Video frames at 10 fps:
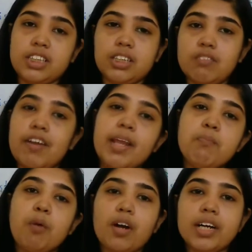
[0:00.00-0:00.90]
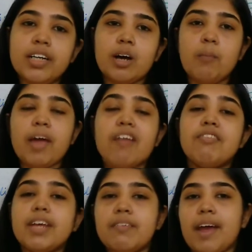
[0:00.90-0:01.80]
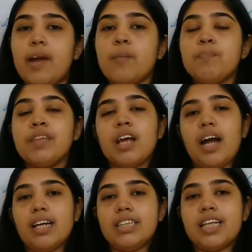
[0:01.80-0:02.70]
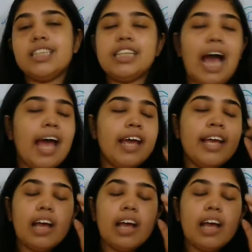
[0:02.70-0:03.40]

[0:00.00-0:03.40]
very important term everywhere. Understand? See, I